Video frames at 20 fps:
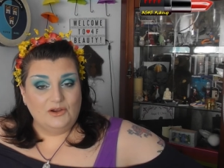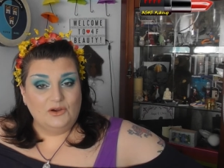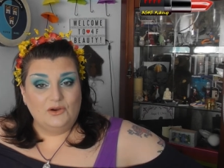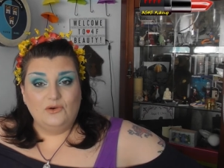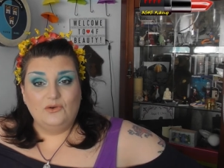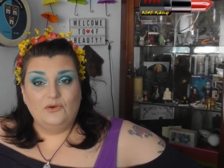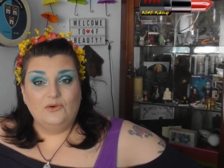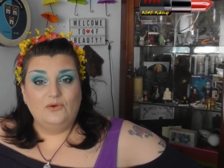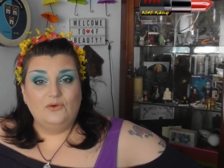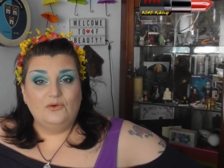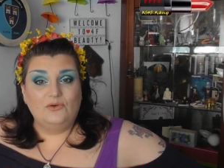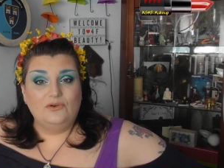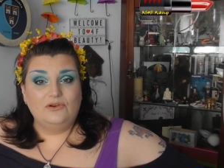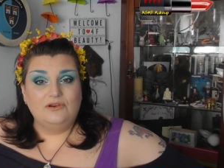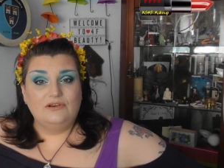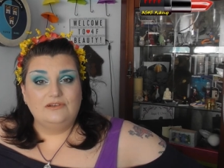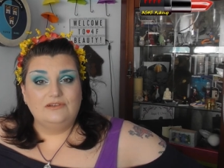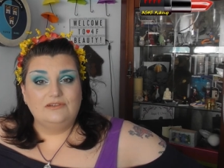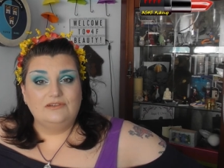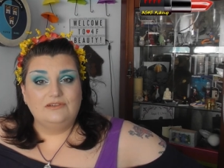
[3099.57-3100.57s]
All
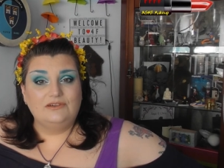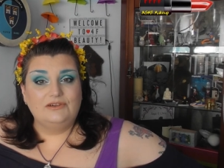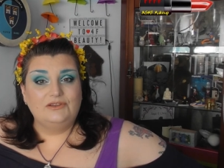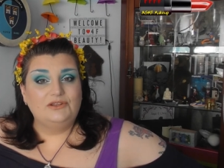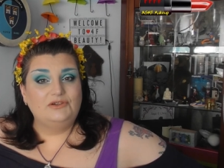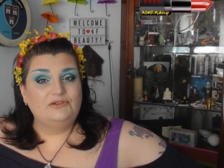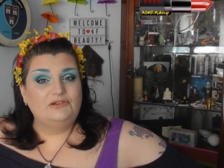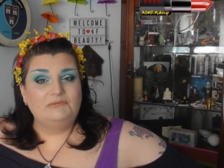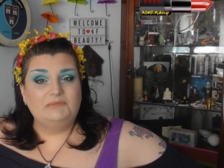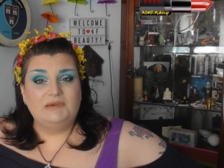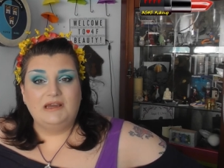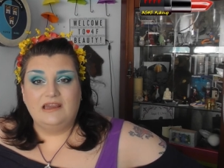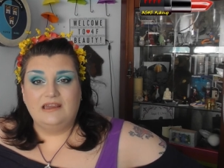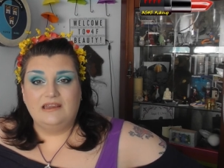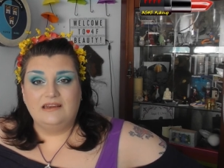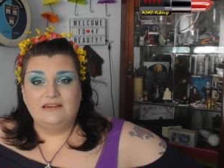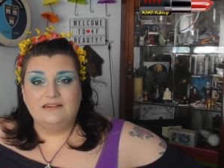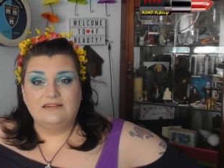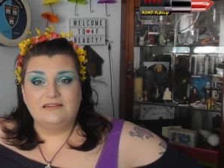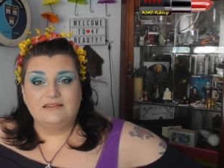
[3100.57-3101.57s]
that
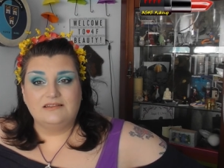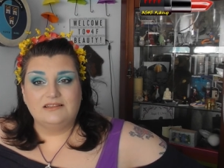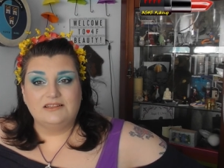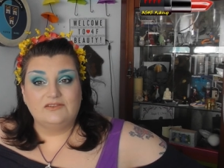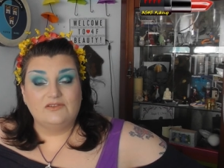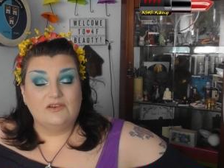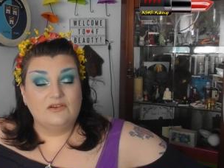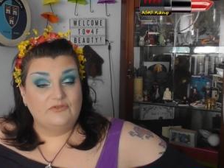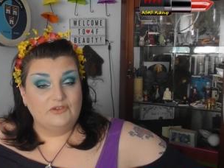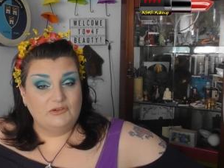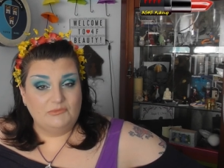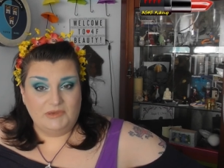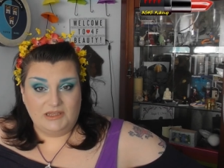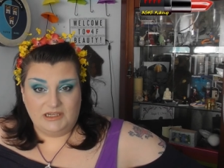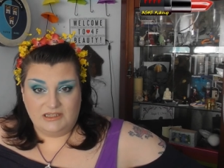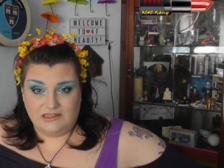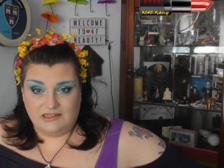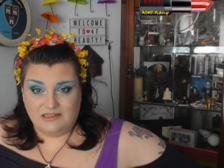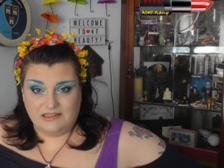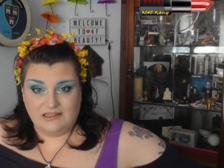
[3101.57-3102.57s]
remains for me
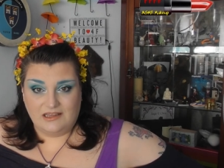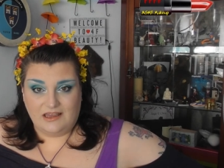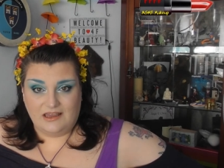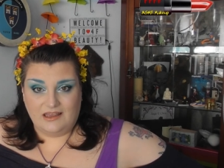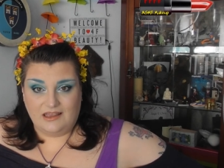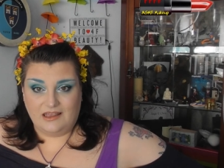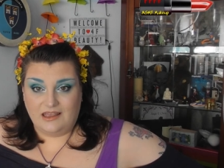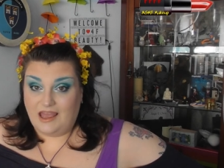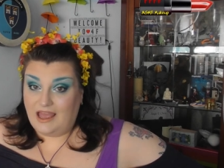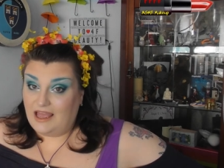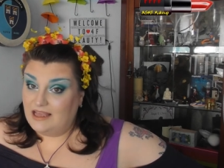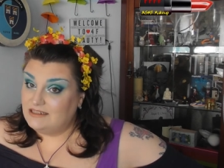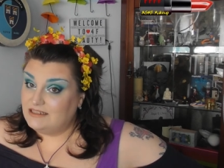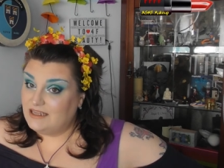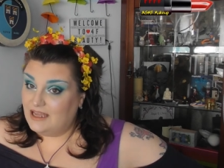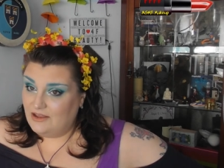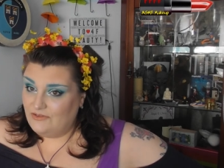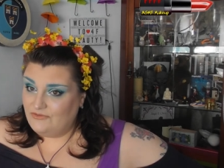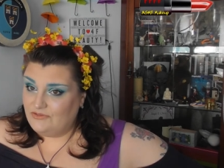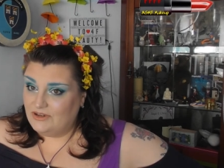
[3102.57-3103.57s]
to say, as
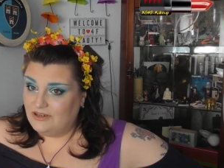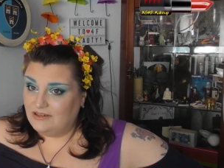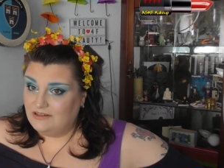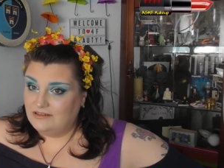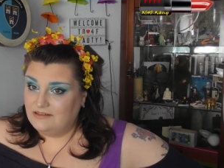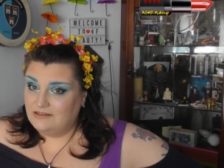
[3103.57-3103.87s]
ever,